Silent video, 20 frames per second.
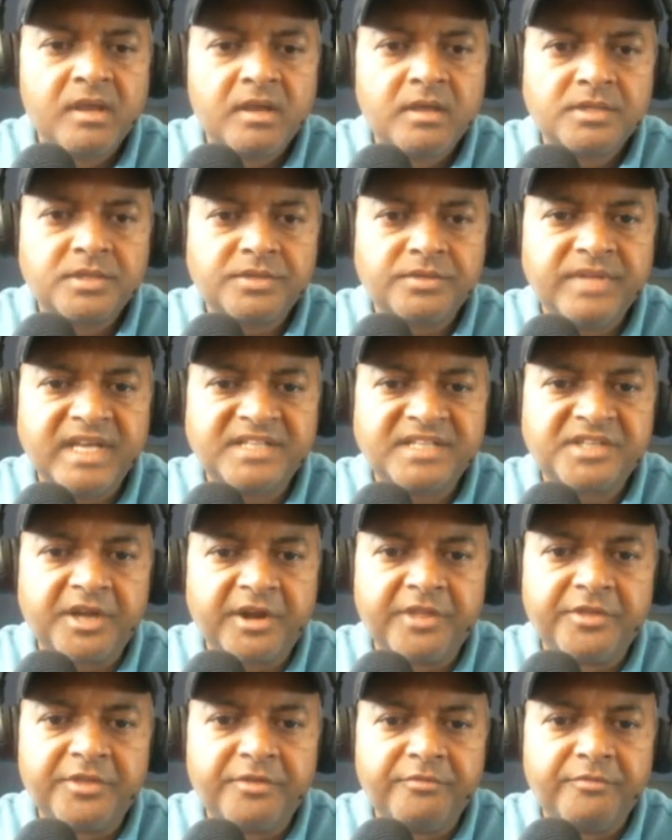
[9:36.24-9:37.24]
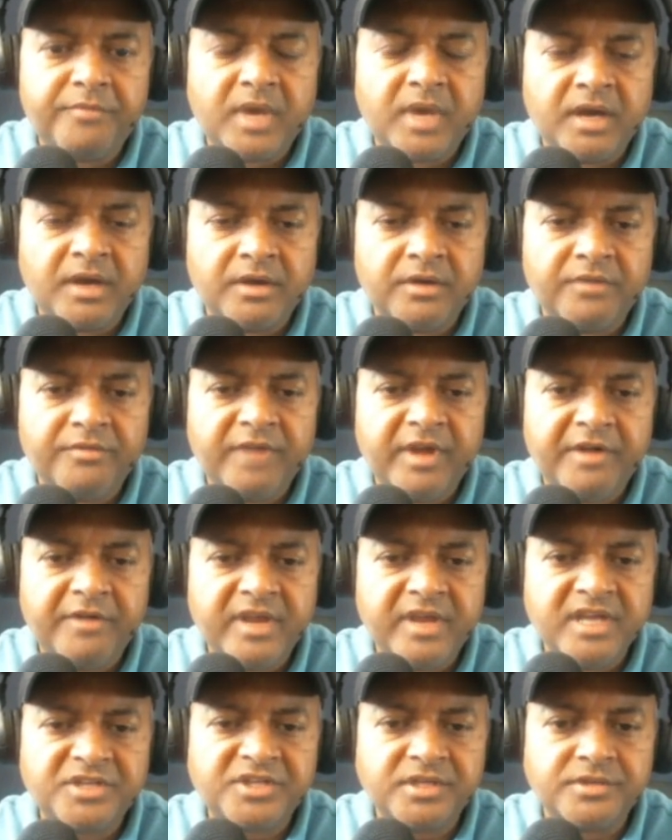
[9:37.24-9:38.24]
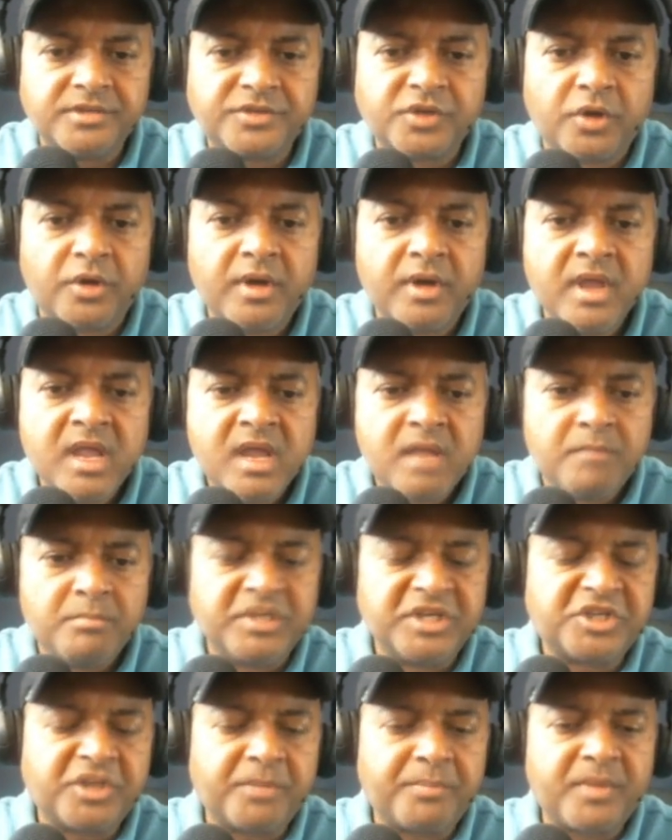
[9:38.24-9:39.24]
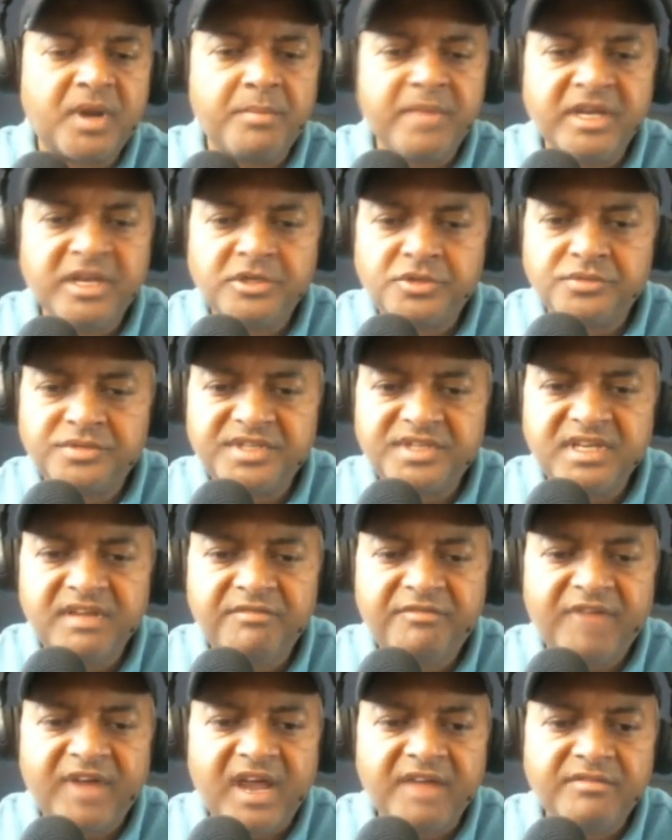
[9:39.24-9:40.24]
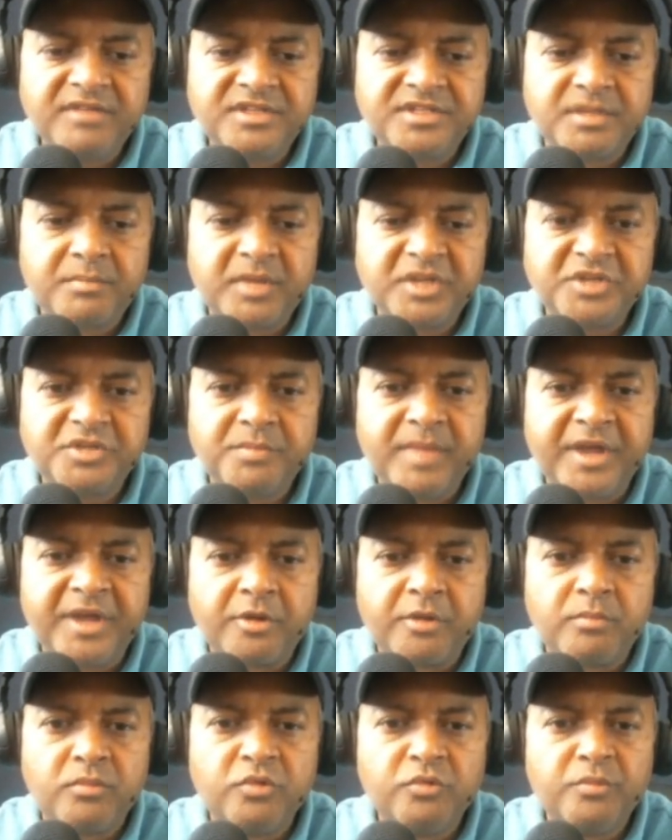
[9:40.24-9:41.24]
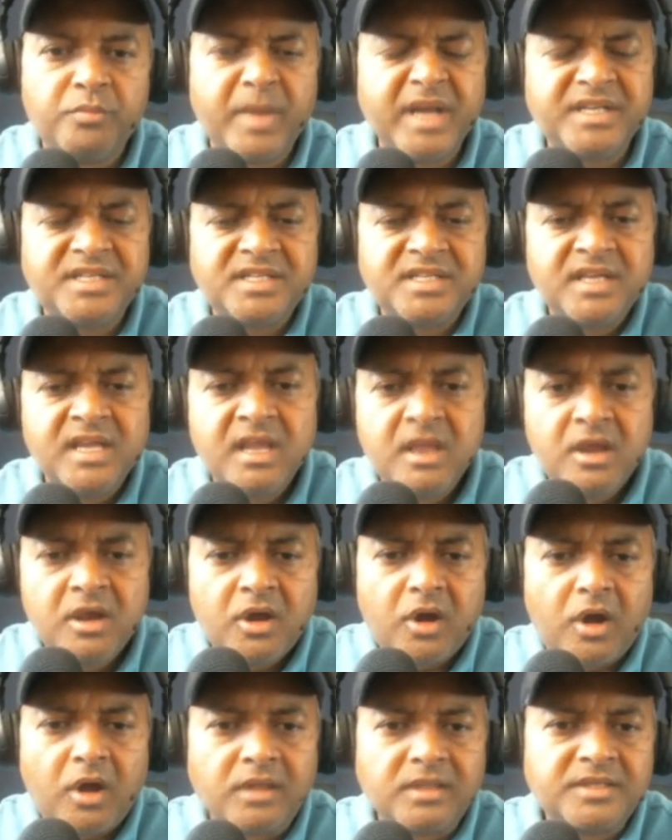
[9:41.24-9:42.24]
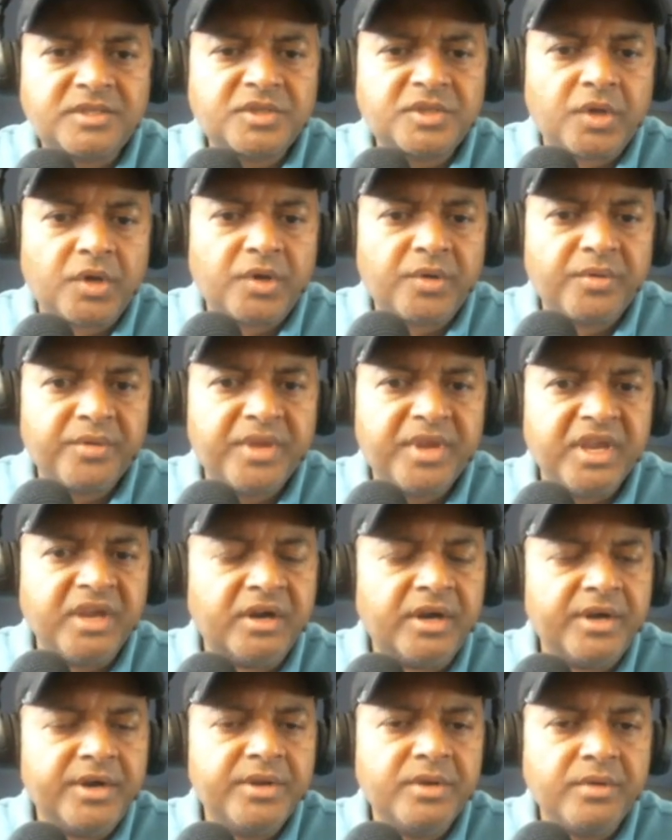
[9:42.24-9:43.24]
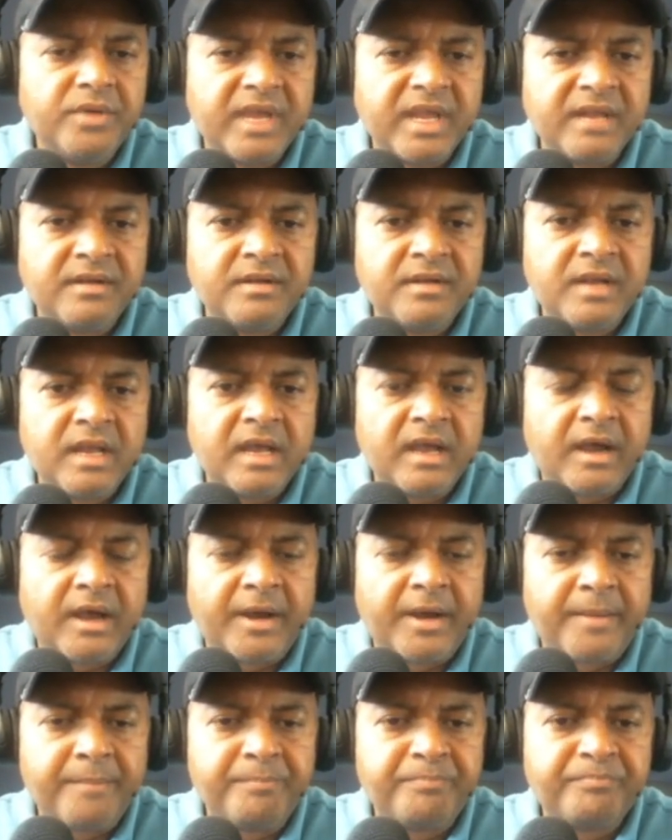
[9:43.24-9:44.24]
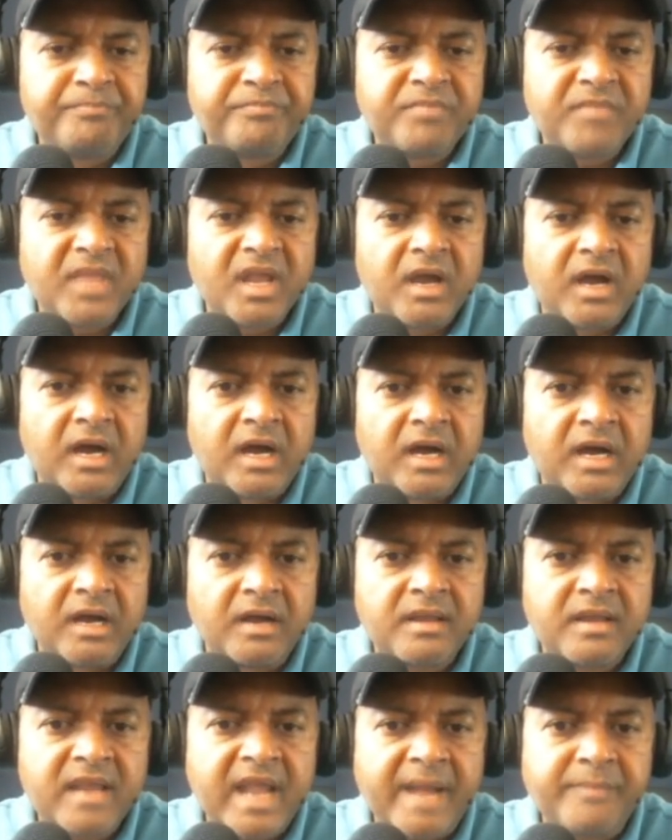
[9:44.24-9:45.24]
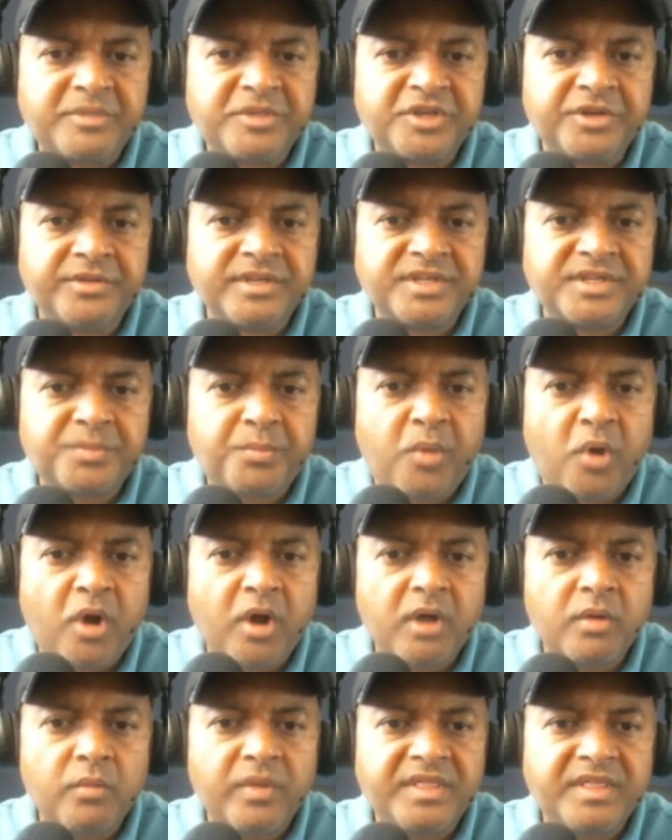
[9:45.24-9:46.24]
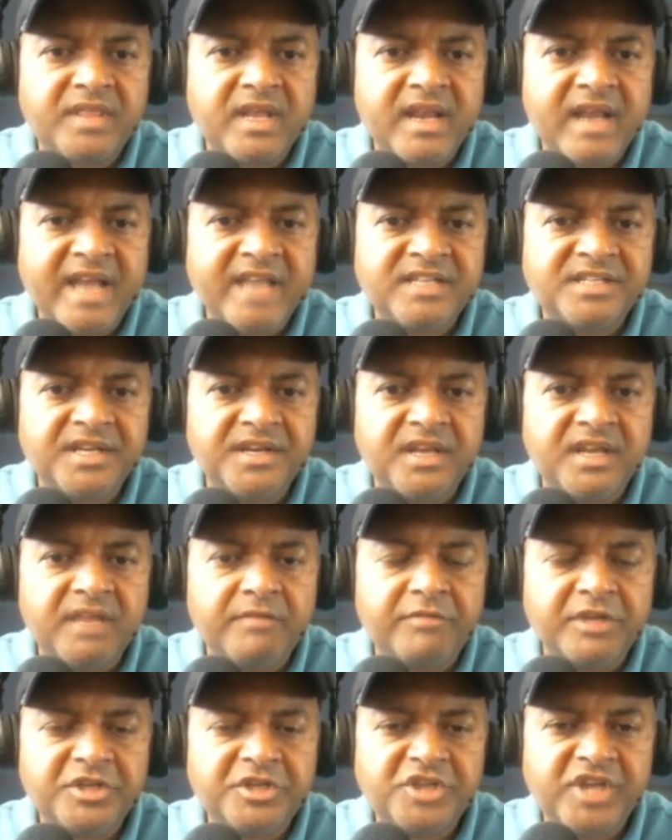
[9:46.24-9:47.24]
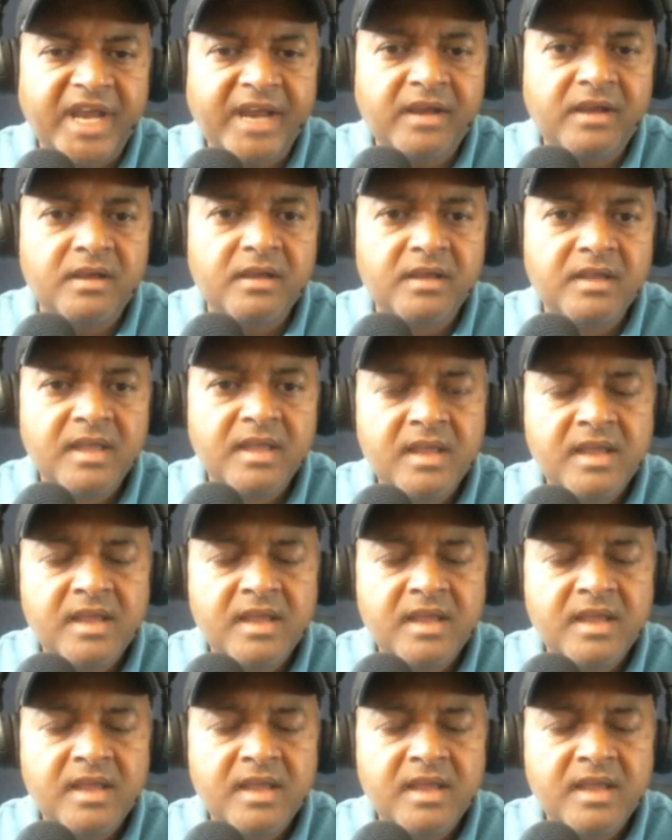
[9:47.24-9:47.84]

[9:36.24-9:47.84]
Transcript: So that's another variation. So bishop coming to c5 is a much better move, but also here you can capture this pawn with the knight and give a check.